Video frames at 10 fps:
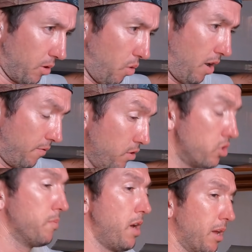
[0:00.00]
quite a
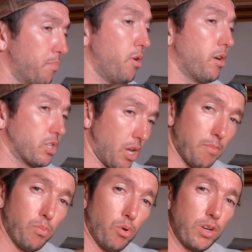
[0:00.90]
few Dometic products
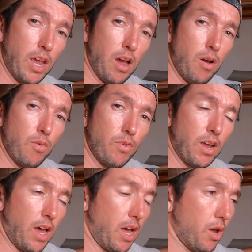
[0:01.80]
on board now,
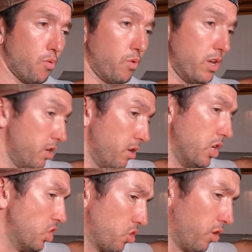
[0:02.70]
and we
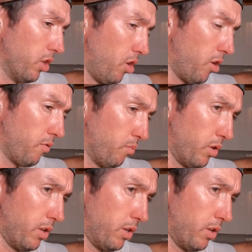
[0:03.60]
enjoy a lot of them.